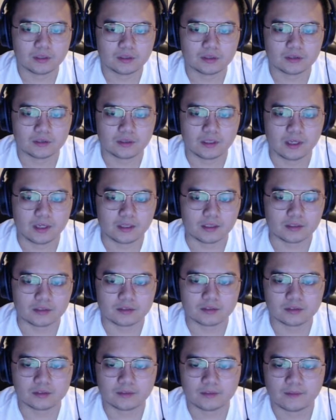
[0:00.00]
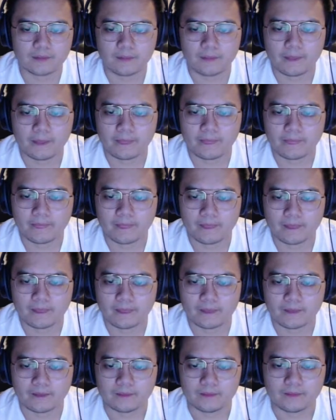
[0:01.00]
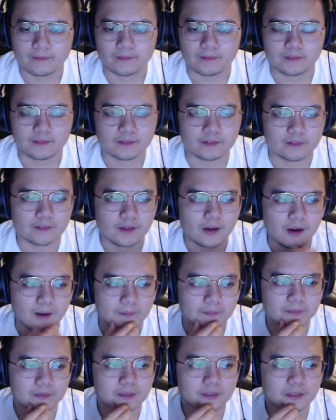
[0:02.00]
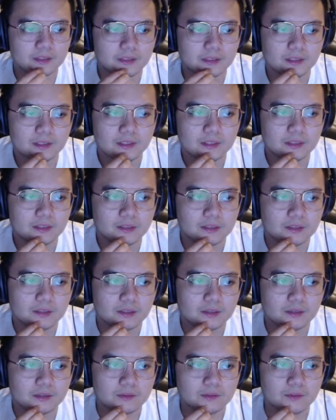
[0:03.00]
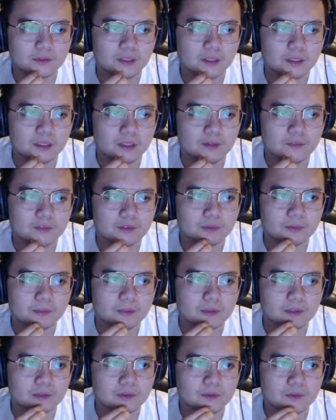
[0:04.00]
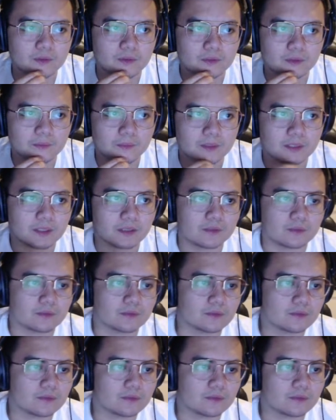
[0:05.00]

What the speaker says: status. It's stopped. So we have to make it